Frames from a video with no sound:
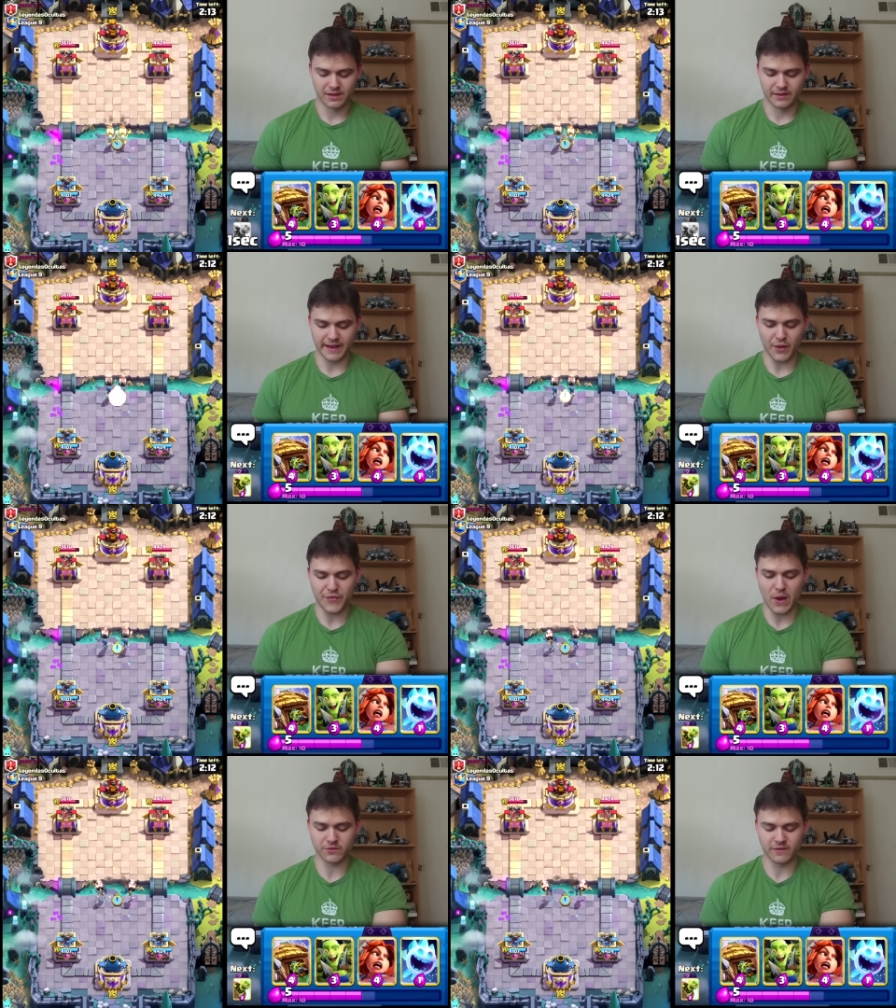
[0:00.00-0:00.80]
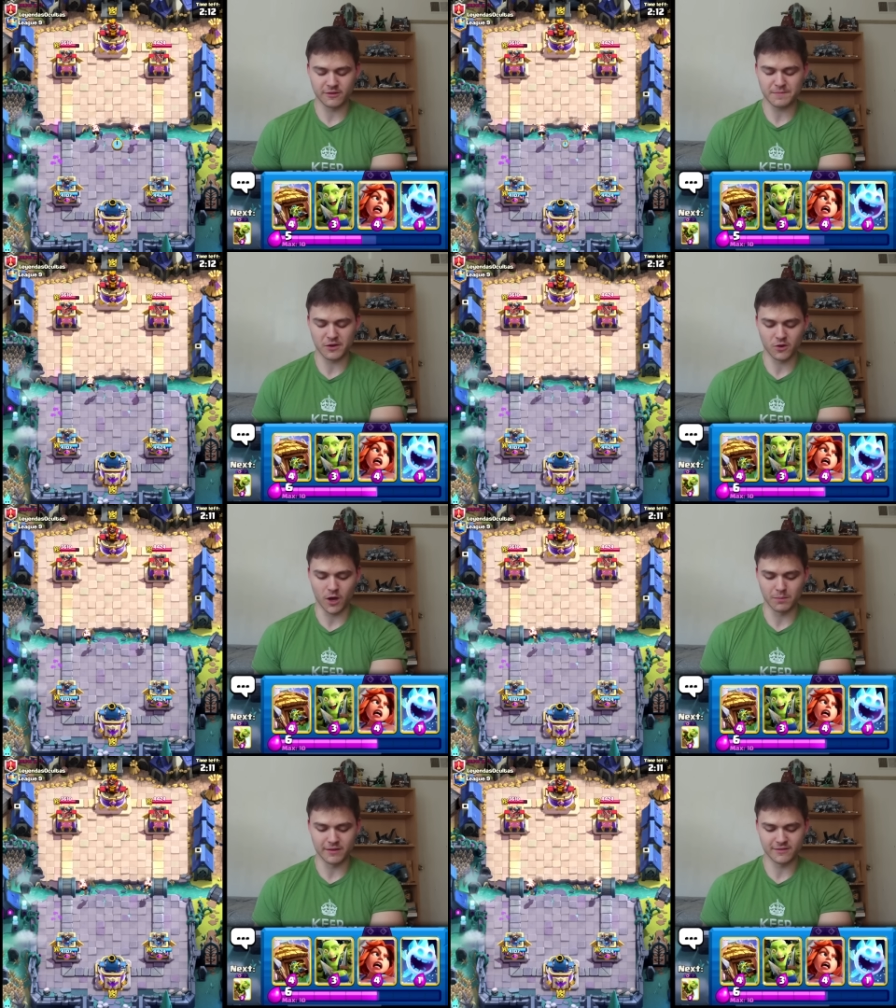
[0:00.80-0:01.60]
like 1,000 spear
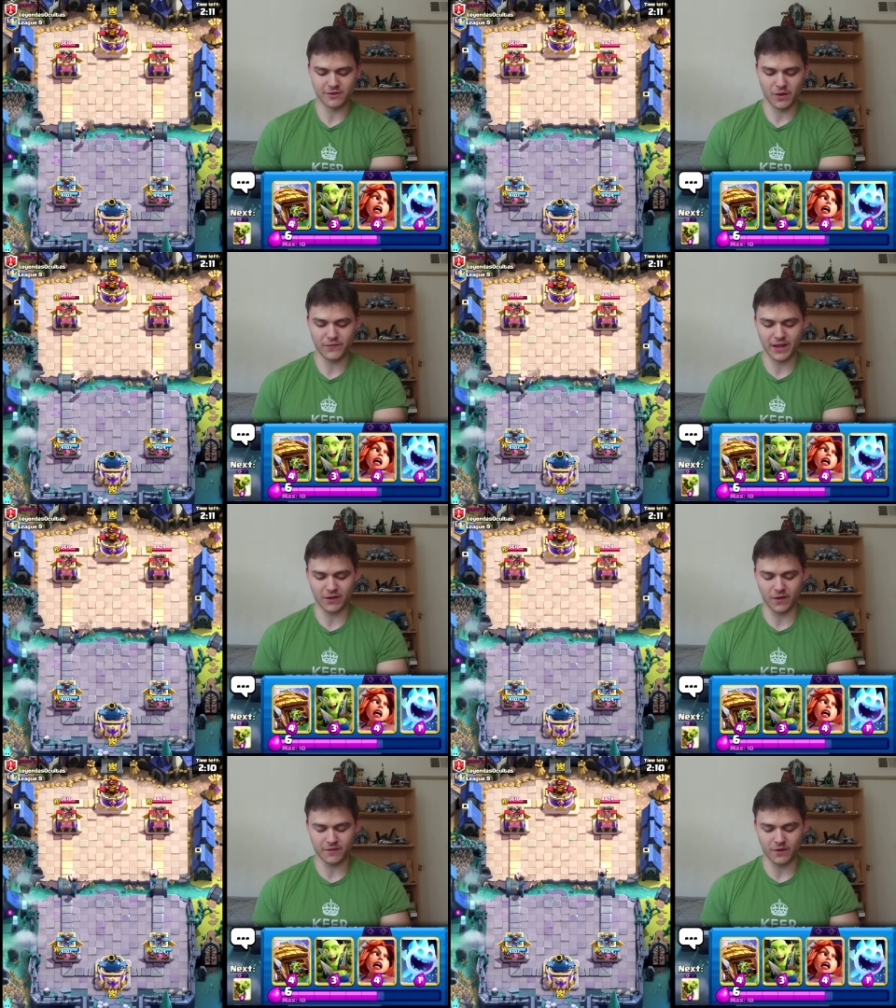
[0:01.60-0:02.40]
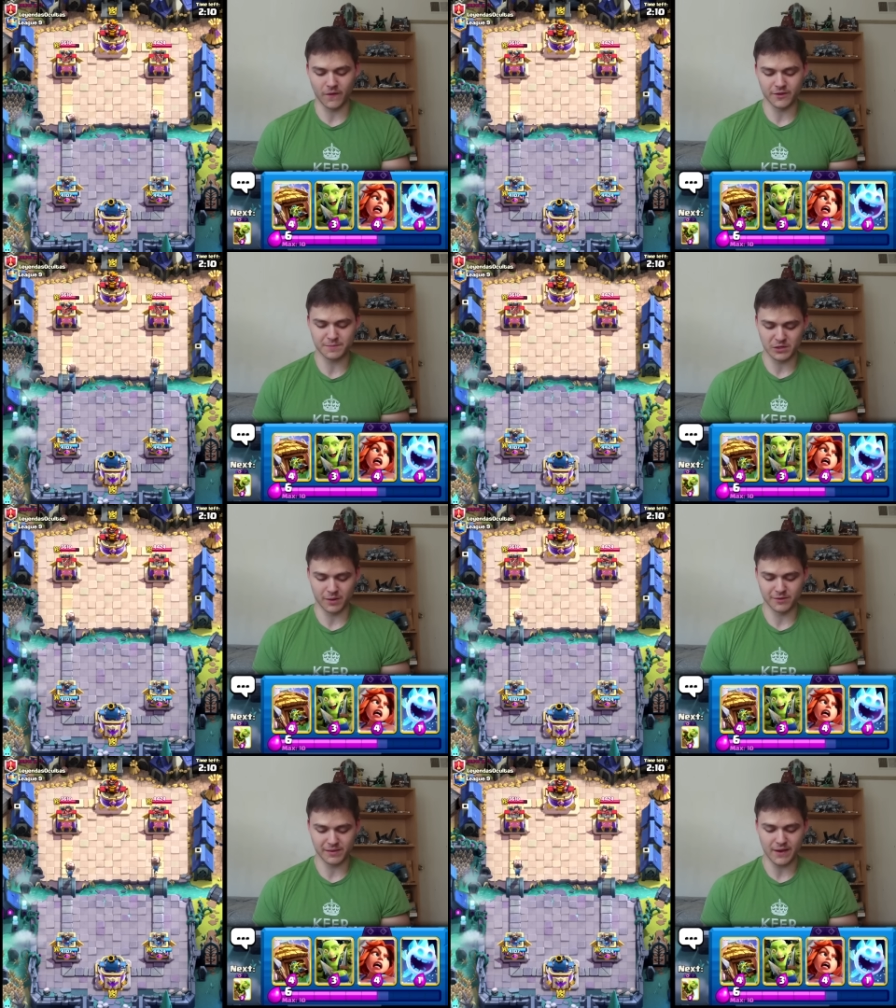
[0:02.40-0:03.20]
goblins, so I feel like all the spear
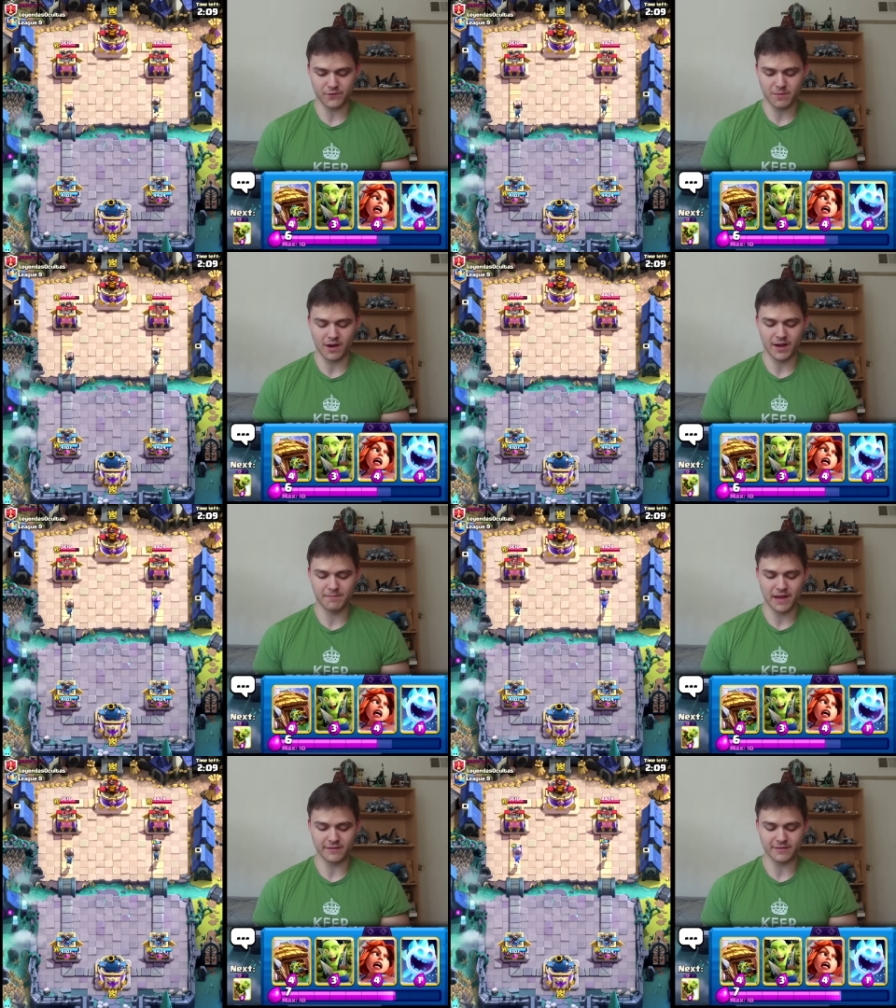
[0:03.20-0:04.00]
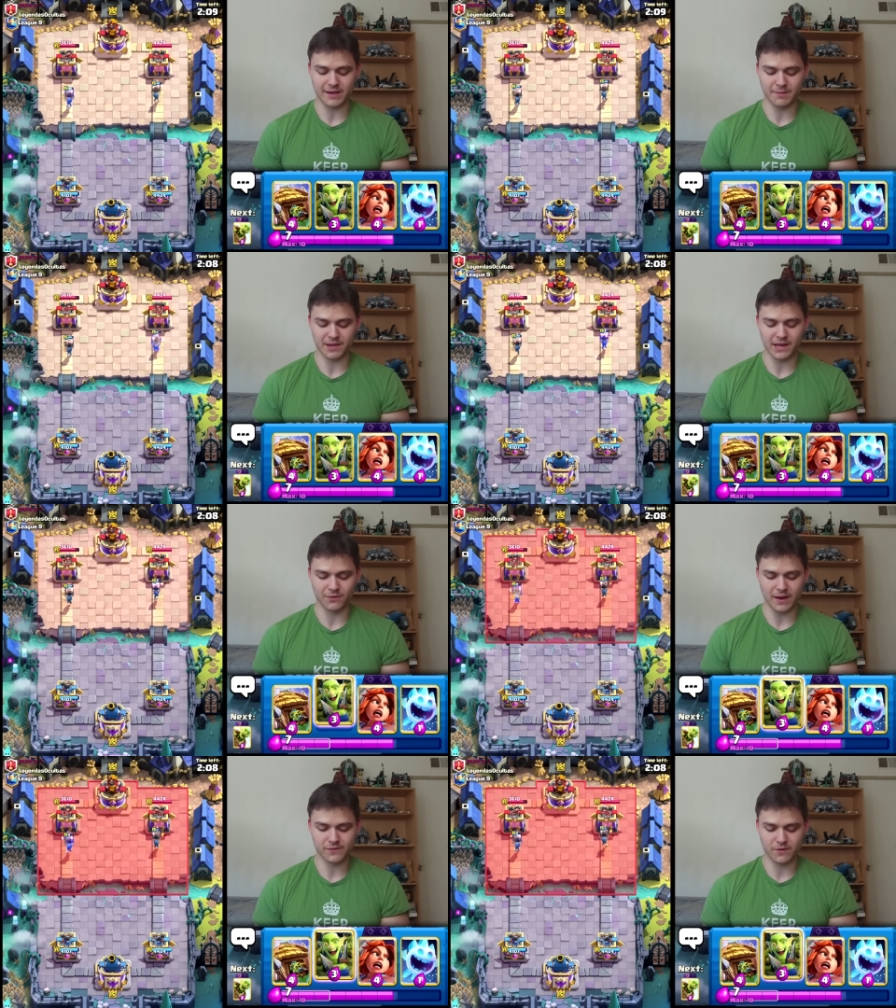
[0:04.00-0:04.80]
goblins we get from our hut might just end up getting
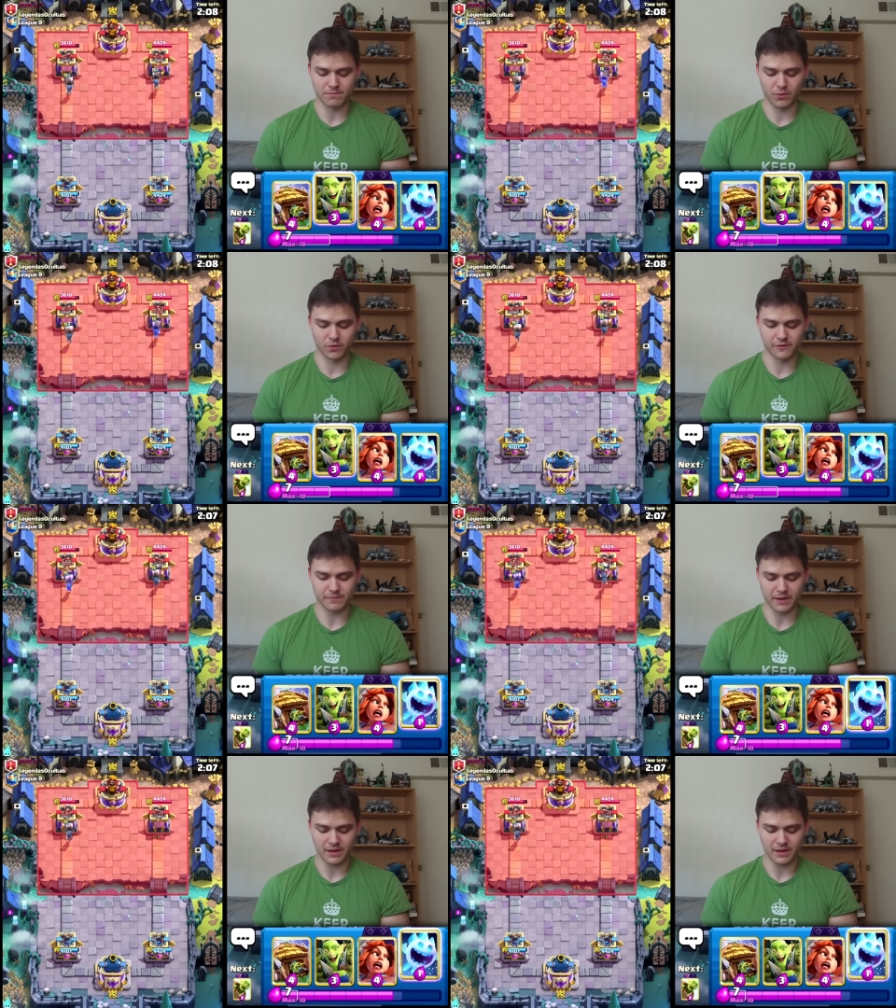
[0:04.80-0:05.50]
wrecked from bowlers, but